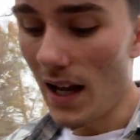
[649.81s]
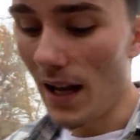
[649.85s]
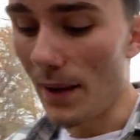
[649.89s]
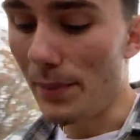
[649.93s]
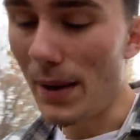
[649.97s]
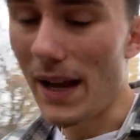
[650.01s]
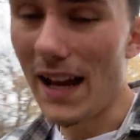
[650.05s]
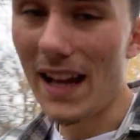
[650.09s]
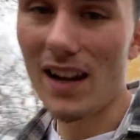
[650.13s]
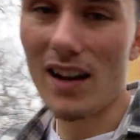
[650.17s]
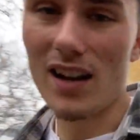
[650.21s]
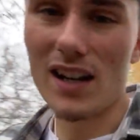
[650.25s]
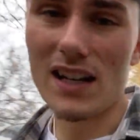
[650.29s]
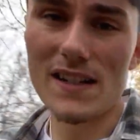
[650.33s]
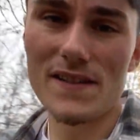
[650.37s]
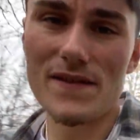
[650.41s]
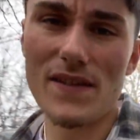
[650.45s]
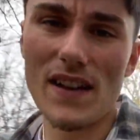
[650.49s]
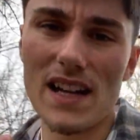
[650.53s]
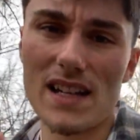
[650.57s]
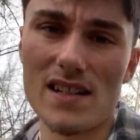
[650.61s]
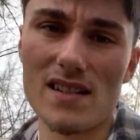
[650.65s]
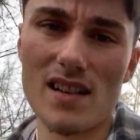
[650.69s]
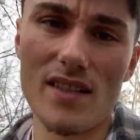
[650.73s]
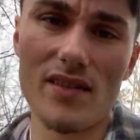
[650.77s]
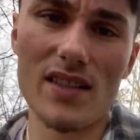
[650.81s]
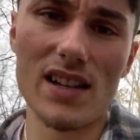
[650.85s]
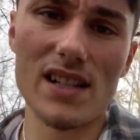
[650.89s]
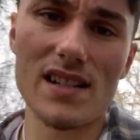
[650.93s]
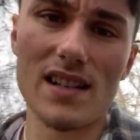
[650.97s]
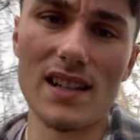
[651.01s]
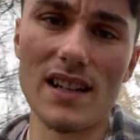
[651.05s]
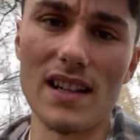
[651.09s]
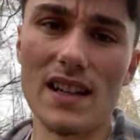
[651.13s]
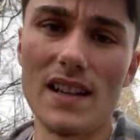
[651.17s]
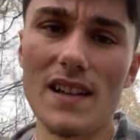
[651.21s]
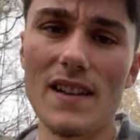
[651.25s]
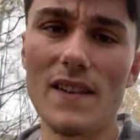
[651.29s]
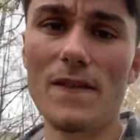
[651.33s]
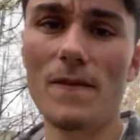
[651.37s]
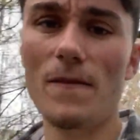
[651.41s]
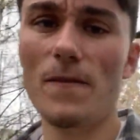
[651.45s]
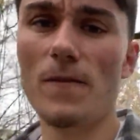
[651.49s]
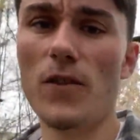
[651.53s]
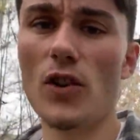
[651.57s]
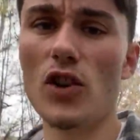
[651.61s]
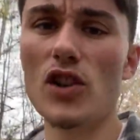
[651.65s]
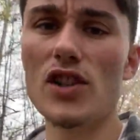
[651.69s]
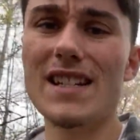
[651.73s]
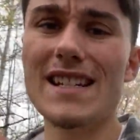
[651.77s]
Pain on his face, obviously.
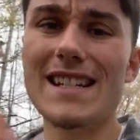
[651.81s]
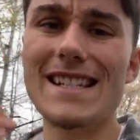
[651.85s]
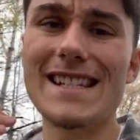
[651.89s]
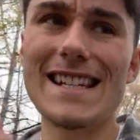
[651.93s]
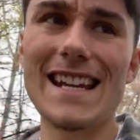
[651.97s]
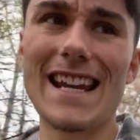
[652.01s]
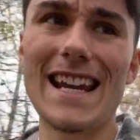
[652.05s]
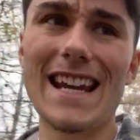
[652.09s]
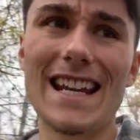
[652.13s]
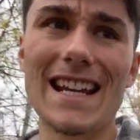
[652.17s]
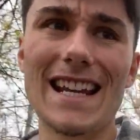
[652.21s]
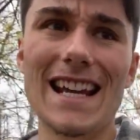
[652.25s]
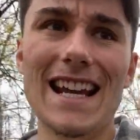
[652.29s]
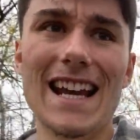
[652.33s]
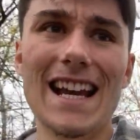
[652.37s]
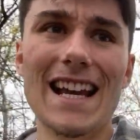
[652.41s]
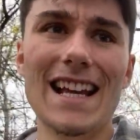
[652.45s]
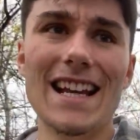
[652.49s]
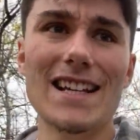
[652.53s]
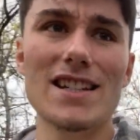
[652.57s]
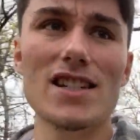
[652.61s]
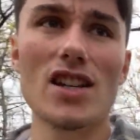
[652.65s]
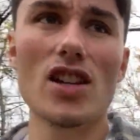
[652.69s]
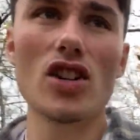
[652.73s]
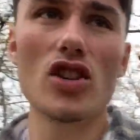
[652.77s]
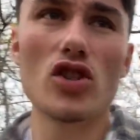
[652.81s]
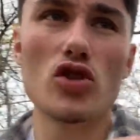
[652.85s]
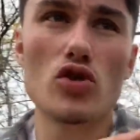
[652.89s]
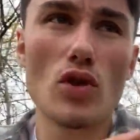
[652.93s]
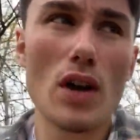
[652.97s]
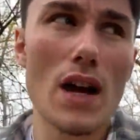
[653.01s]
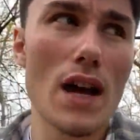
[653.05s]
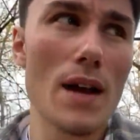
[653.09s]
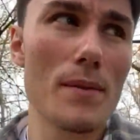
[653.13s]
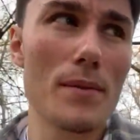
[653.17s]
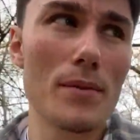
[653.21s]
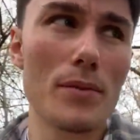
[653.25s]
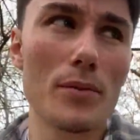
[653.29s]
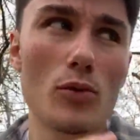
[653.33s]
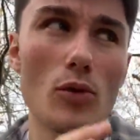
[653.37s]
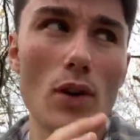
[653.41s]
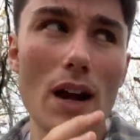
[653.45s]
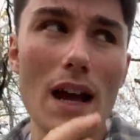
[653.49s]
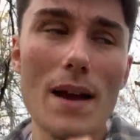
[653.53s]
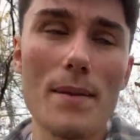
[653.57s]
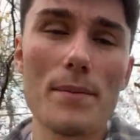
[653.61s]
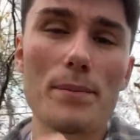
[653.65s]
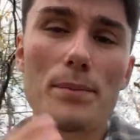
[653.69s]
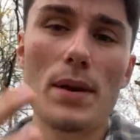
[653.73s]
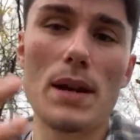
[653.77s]
First scene, that's gonna
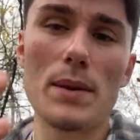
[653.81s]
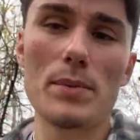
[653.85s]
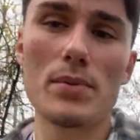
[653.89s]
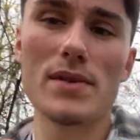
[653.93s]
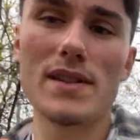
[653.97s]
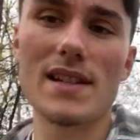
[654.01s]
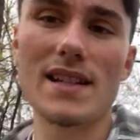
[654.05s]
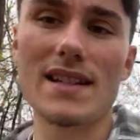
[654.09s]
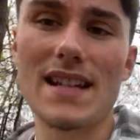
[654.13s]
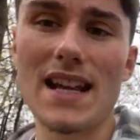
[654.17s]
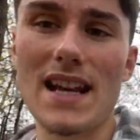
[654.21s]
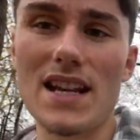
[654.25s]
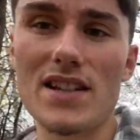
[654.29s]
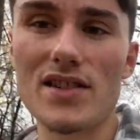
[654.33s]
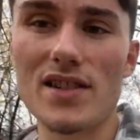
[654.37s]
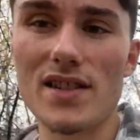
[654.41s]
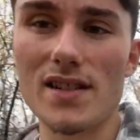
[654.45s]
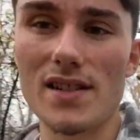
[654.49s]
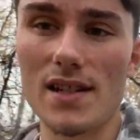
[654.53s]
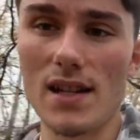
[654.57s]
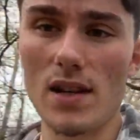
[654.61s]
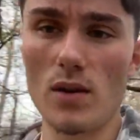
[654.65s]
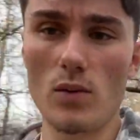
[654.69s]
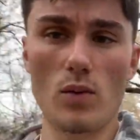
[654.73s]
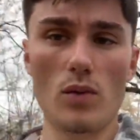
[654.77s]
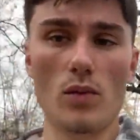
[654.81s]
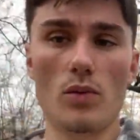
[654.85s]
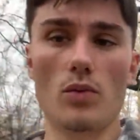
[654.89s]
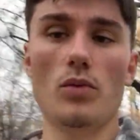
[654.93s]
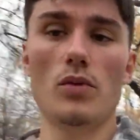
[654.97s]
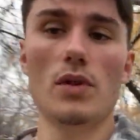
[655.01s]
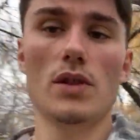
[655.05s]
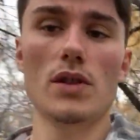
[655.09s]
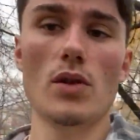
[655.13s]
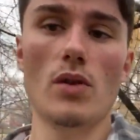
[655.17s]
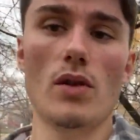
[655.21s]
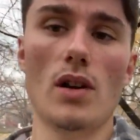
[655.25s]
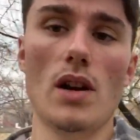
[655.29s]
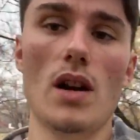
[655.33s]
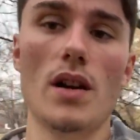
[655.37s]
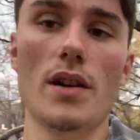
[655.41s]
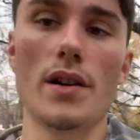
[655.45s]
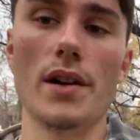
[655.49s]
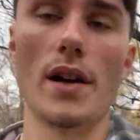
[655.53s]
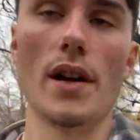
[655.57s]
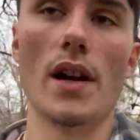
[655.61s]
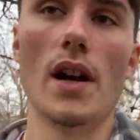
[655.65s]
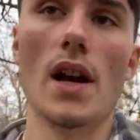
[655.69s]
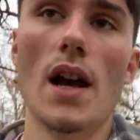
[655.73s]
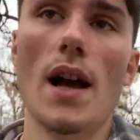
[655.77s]
grab people's attention, say, what's going on
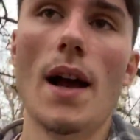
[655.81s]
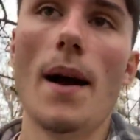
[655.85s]
here?